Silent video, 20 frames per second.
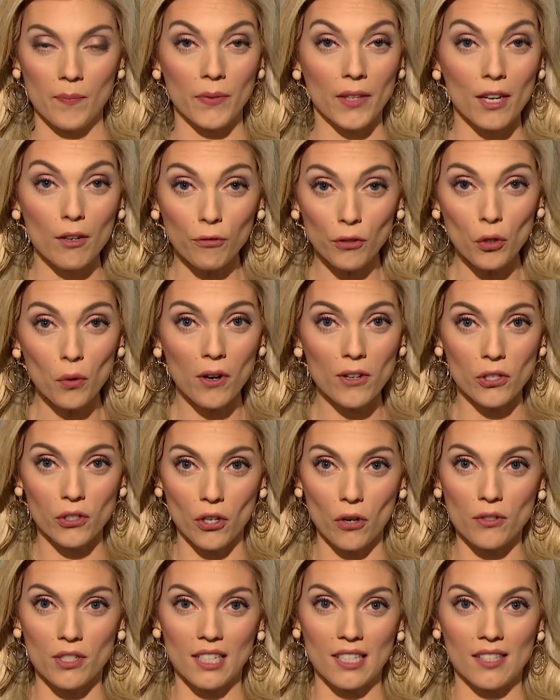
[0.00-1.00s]
If you are
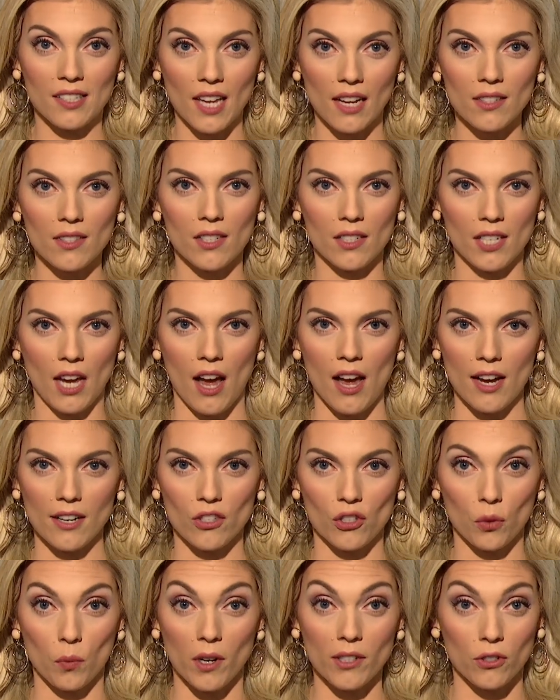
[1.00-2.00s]
so
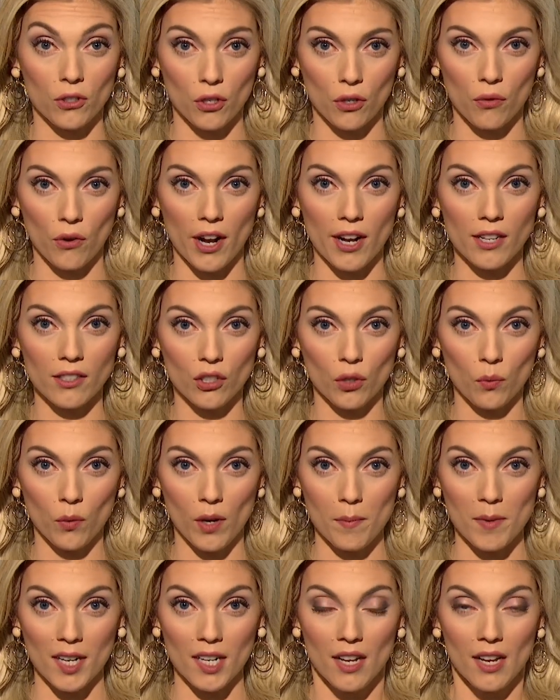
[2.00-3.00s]
desensitized to what's degrading to
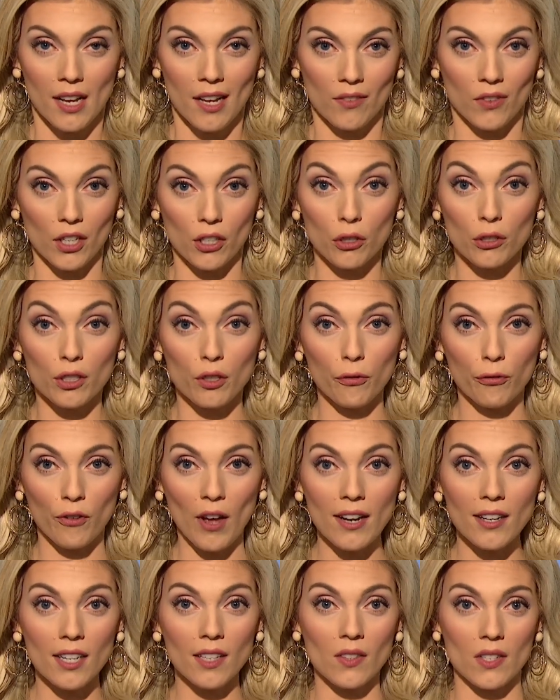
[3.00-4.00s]
women that you're
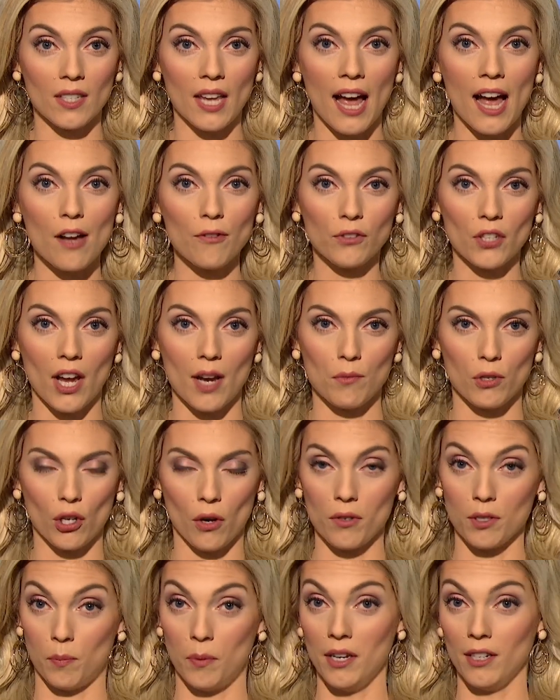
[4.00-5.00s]
defending this halftime show
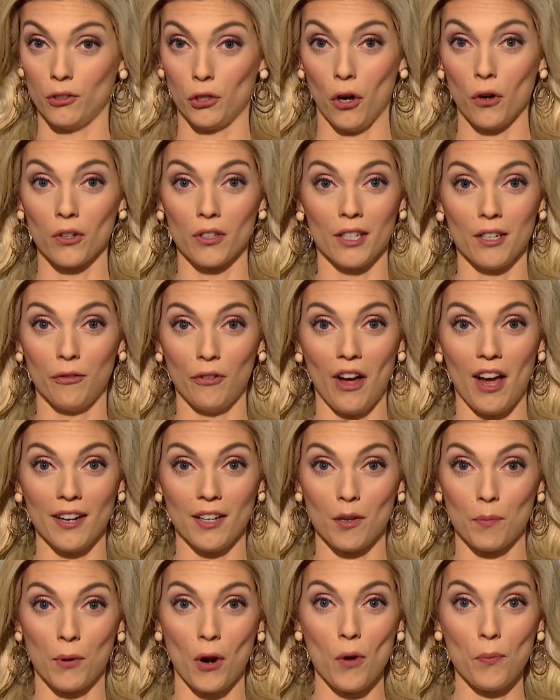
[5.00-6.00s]
as being totally fine
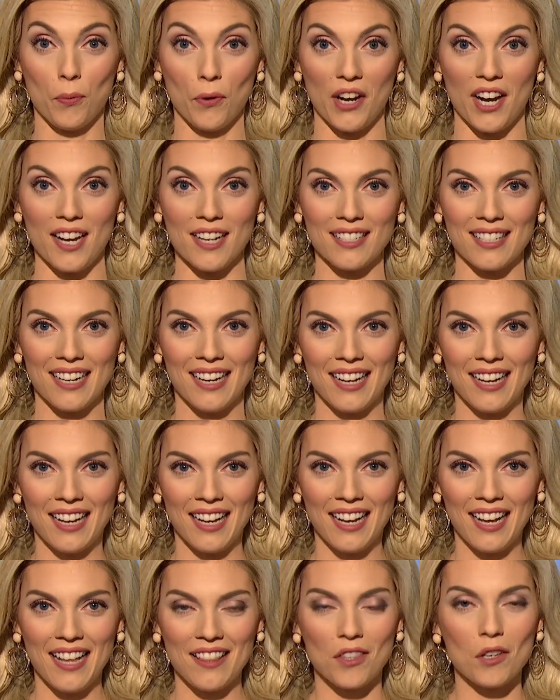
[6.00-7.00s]
and appropriate,
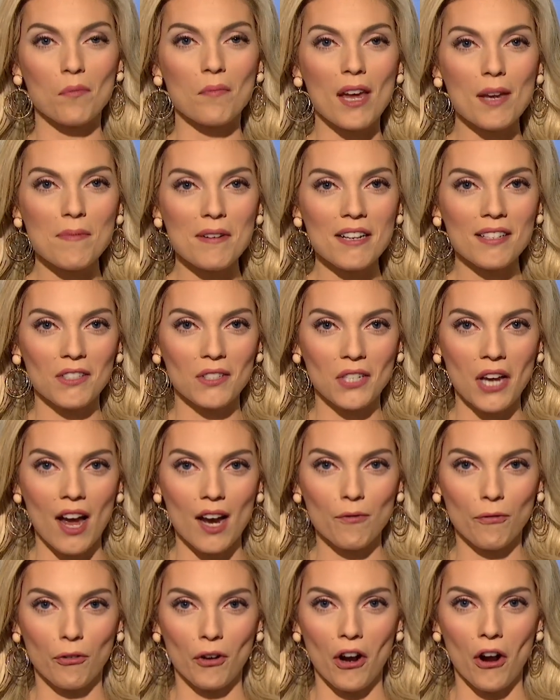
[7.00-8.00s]
then maybe it's
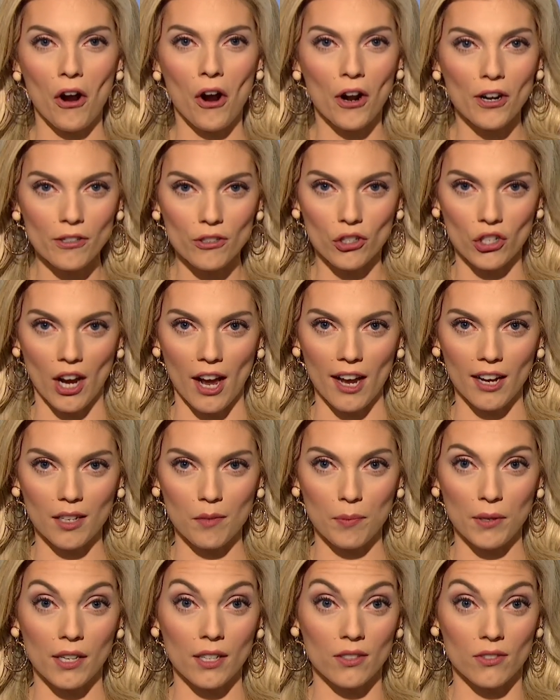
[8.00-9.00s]
time for a heart check
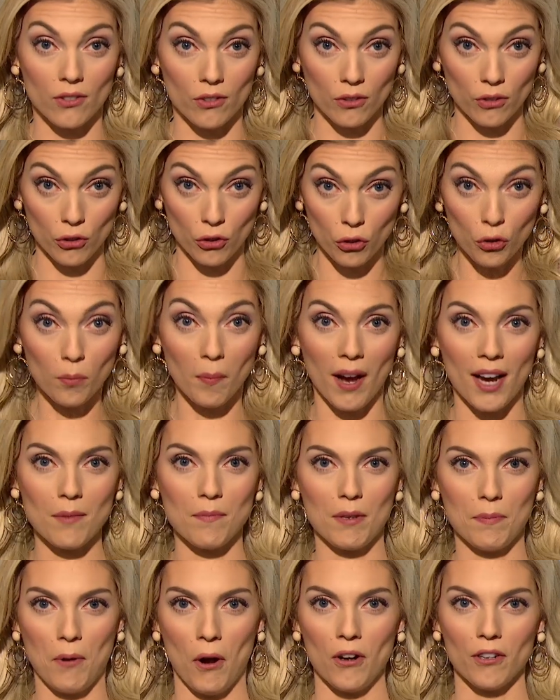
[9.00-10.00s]
because you might
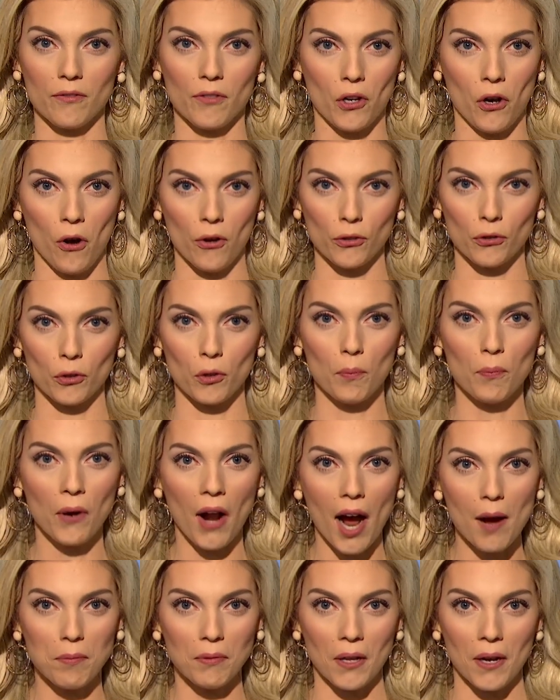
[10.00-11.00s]
be part of the cultural
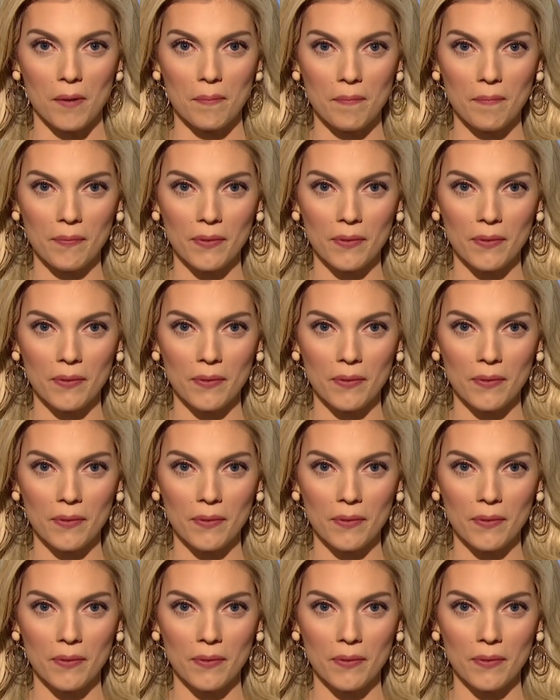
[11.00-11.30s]
problem.